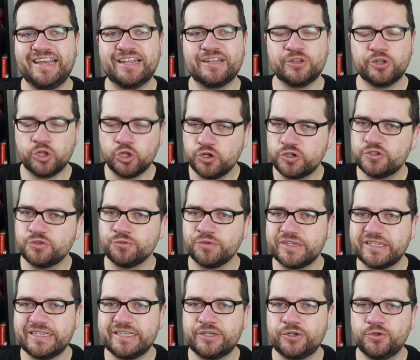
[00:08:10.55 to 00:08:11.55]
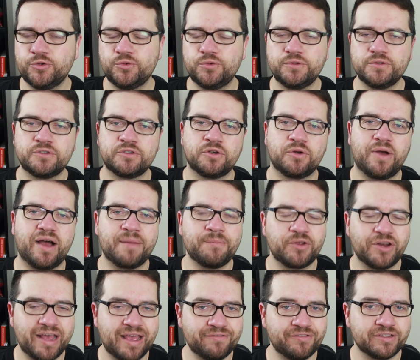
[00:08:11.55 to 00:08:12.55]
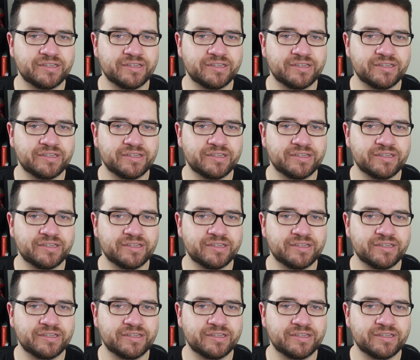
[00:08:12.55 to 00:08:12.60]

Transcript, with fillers: It looks really cool, so I'm going to have